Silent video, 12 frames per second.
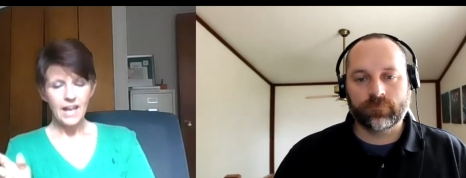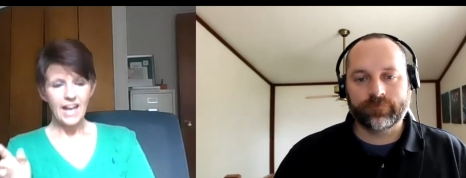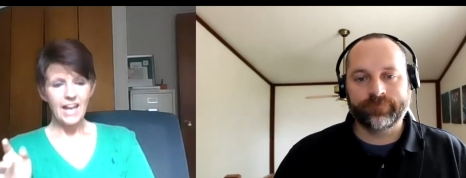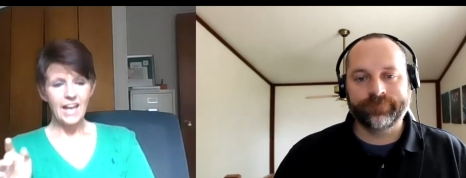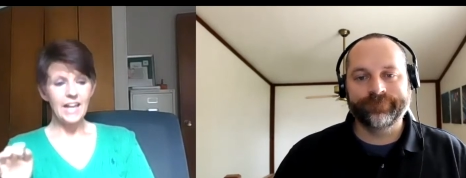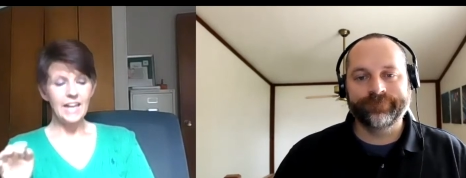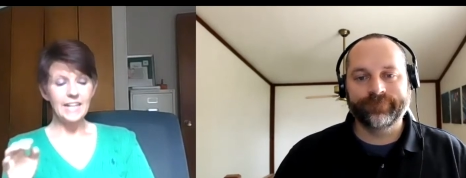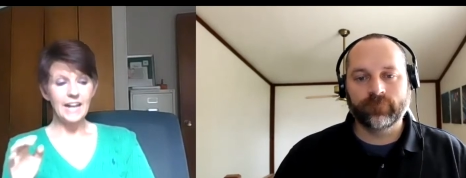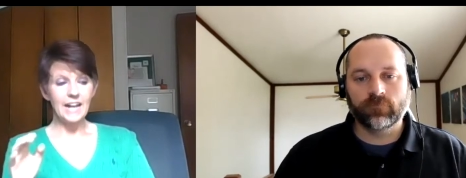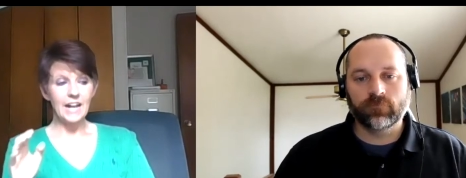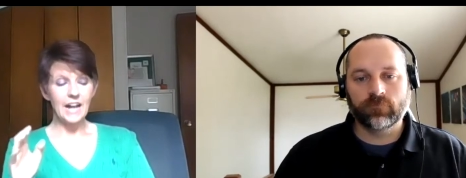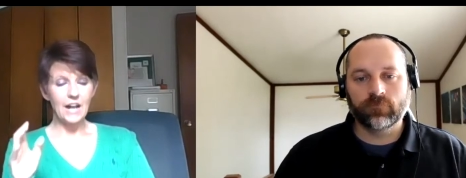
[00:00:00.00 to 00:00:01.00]
Speaker 1: Mm-hmm. And
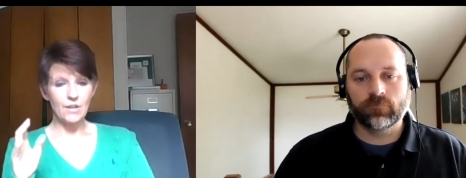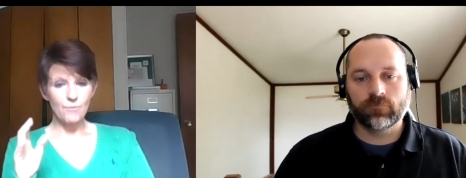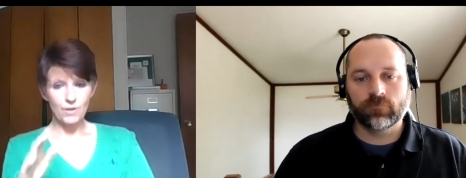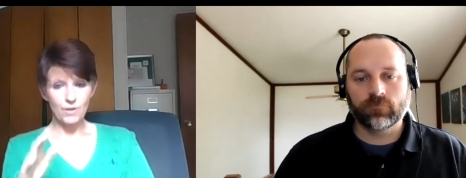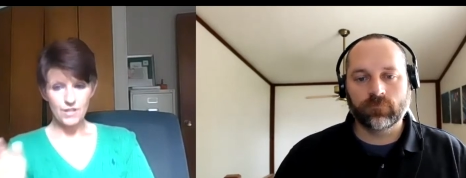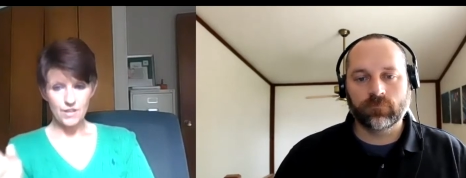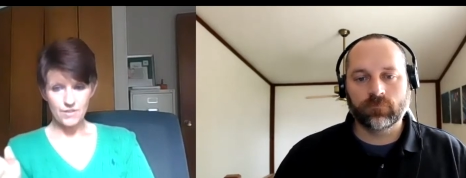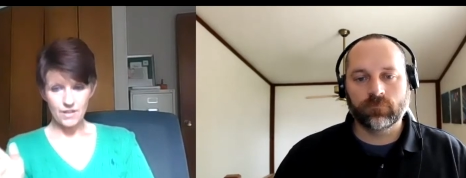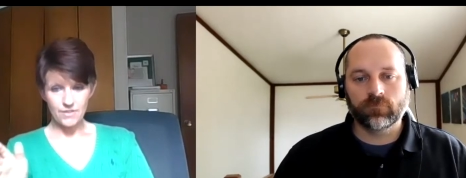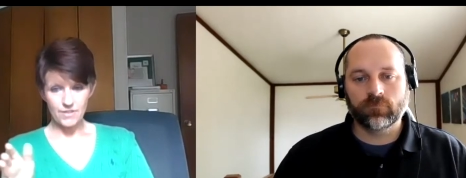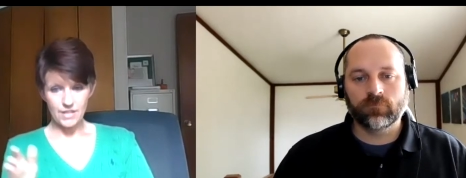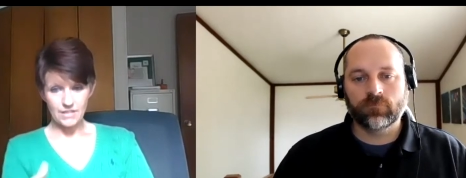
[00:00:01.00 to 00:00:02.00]
uh, one of the other
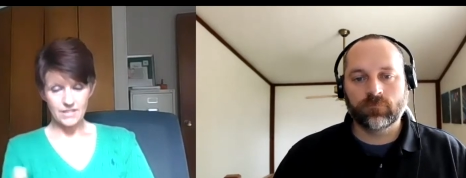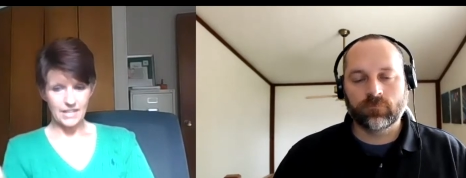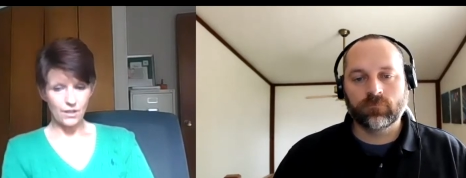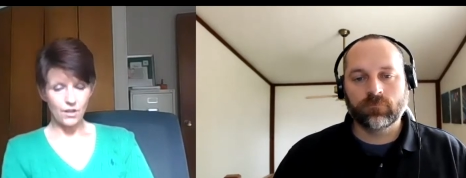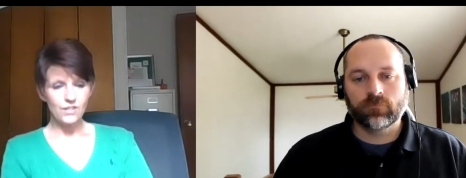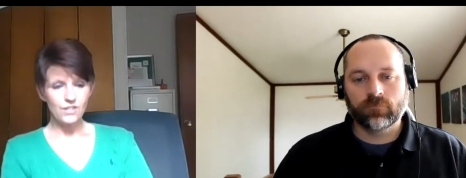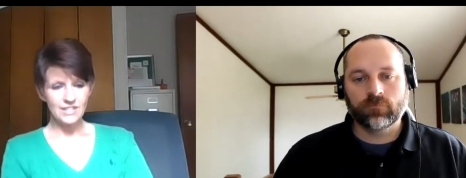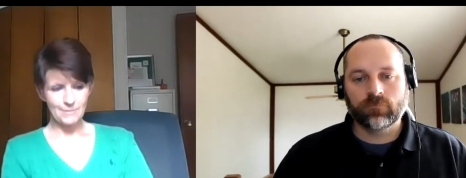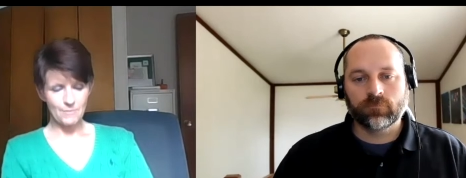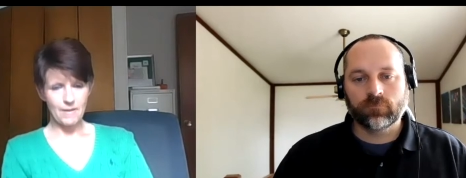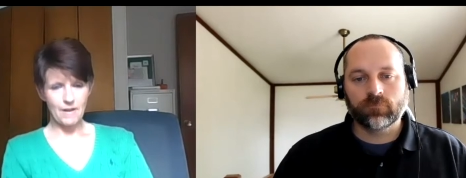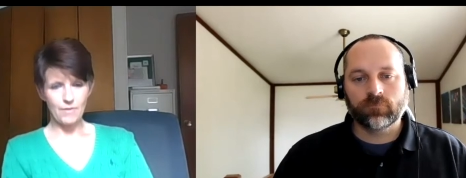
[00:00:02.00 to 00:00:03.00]
things that I caution them
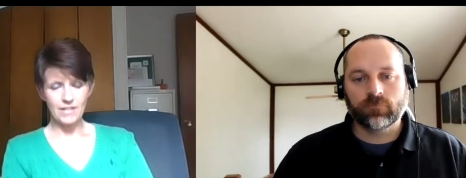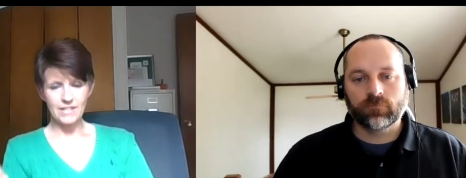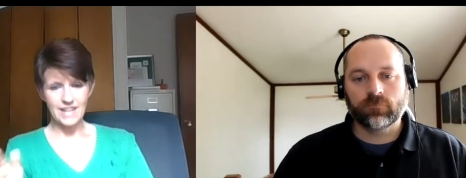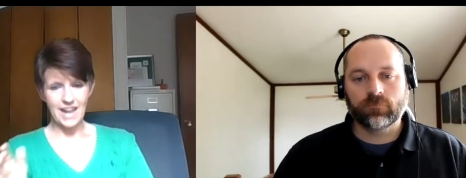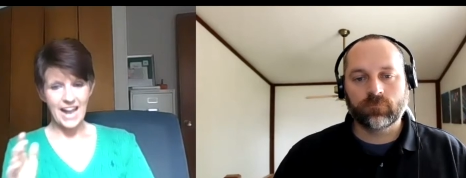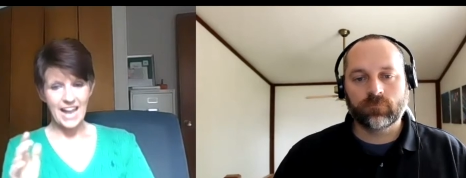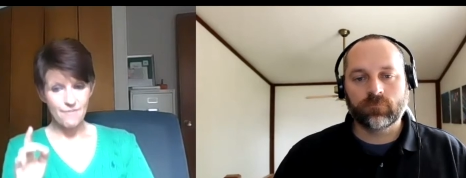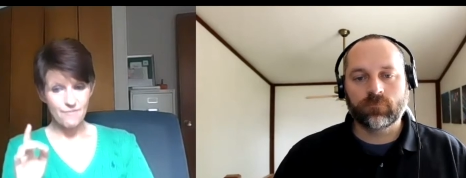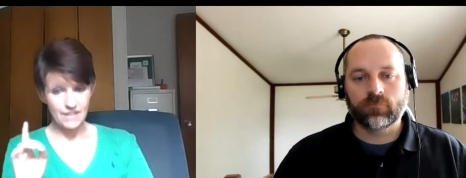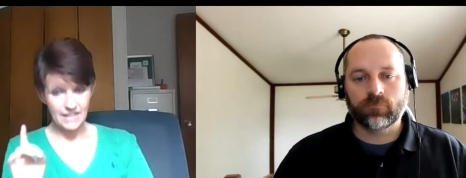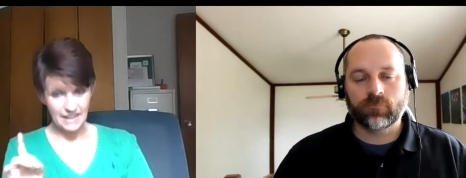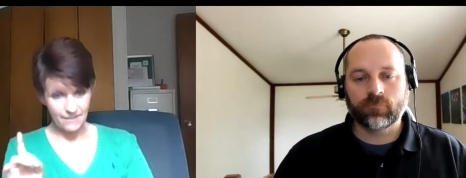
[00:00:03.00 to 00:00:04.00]
about is I have
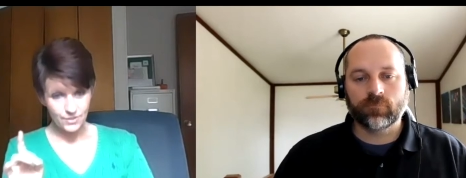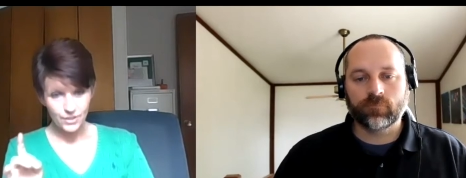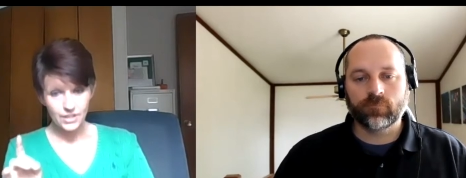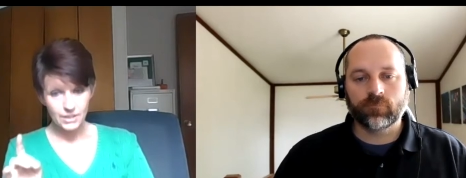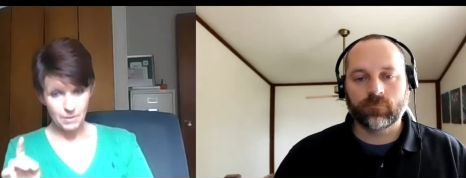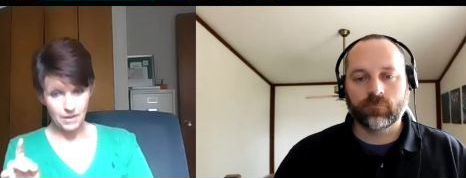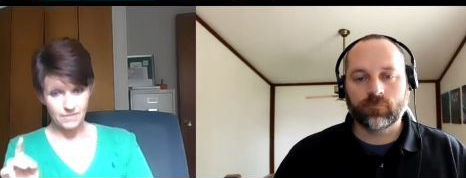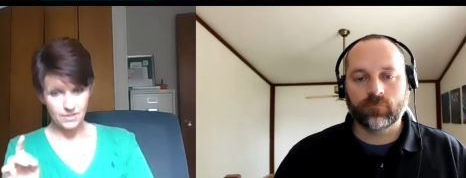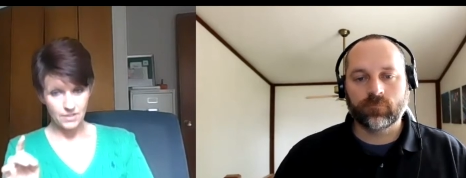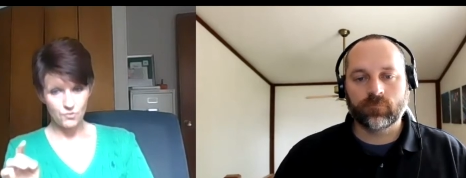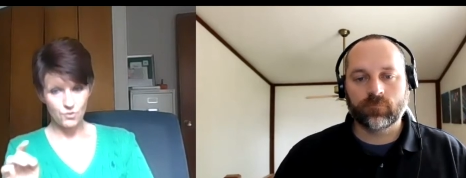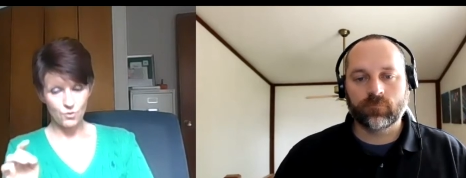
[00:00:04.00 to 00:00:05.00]
never heard a
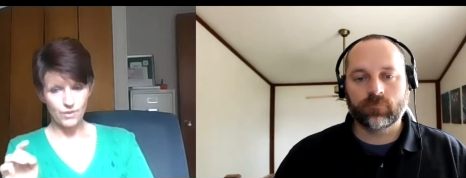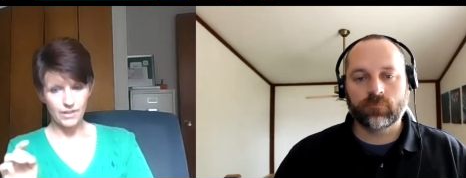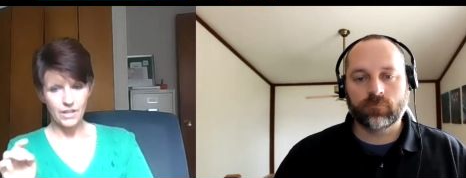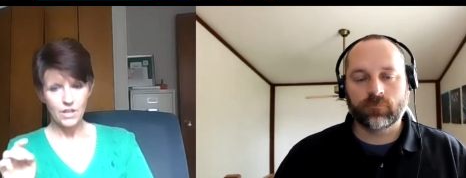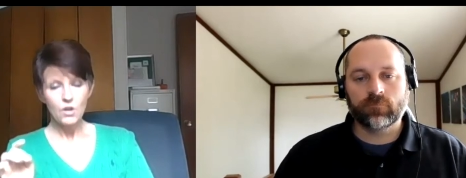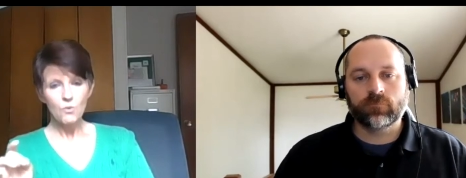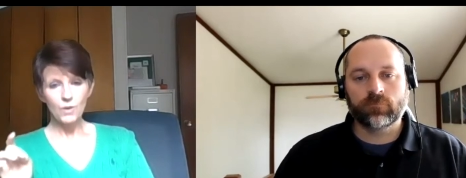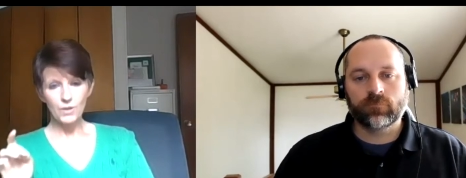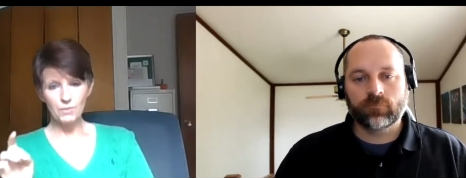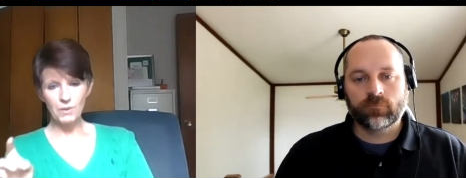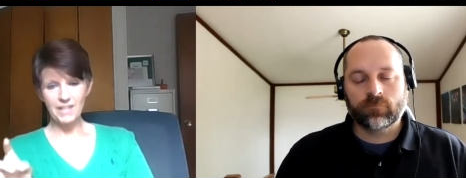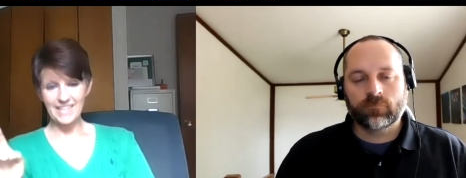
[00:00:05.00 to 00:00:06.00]
positive story
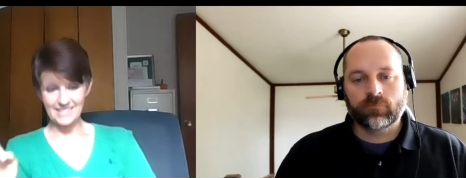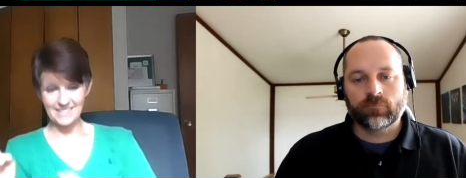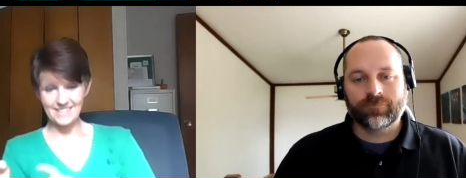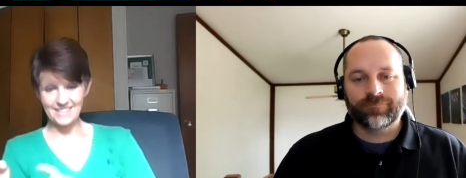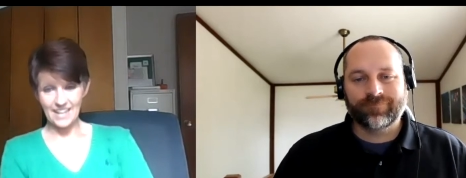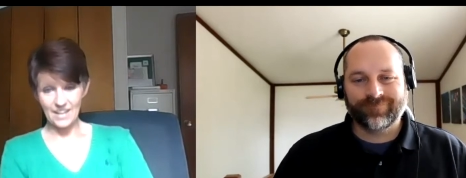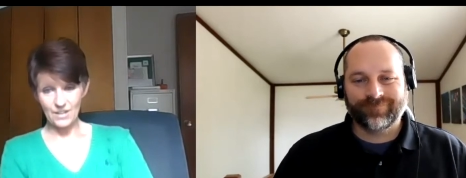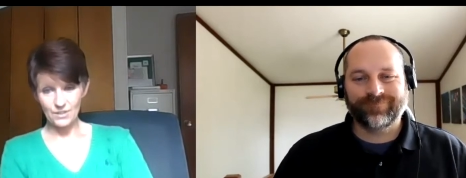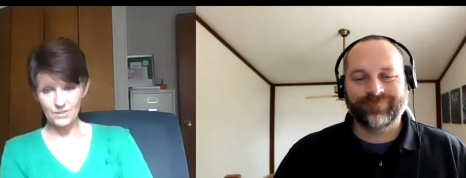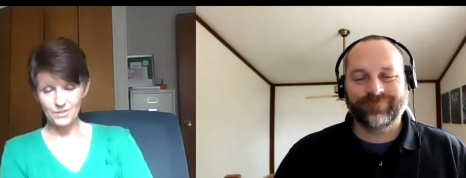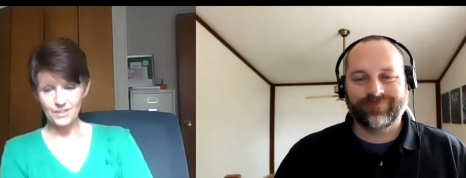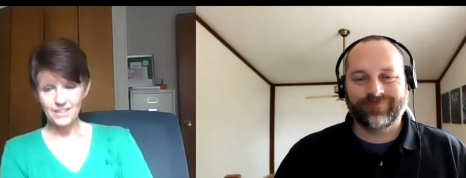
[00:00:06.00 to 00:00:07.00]
where when they
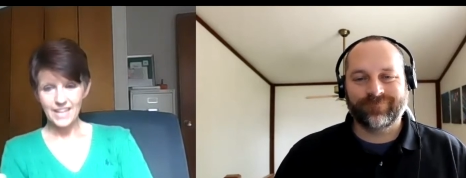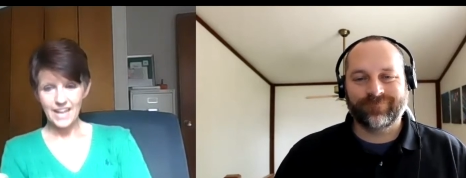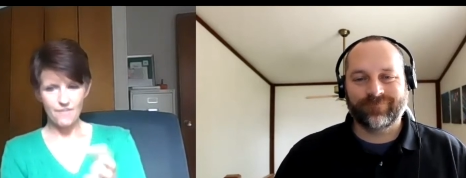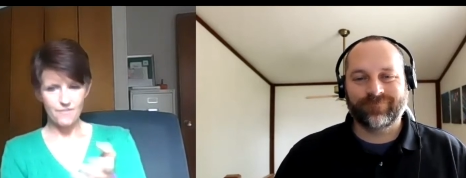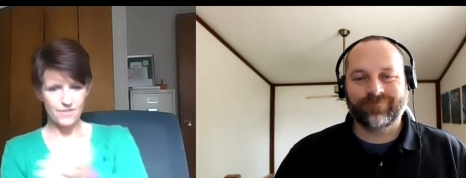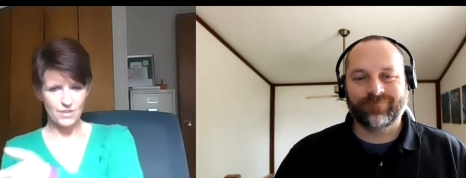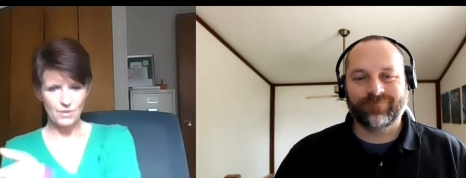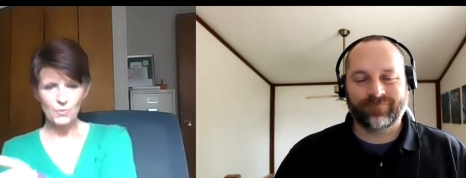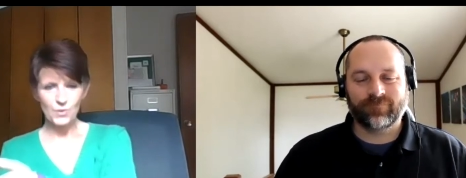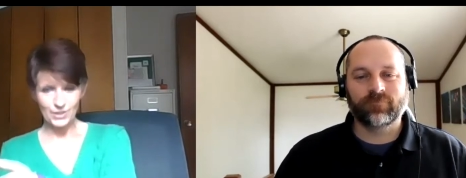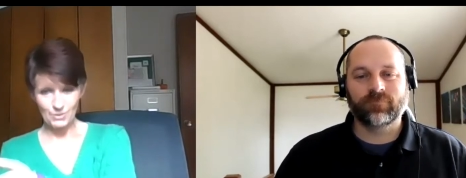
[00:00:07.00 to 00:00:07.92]
sell that everything worked the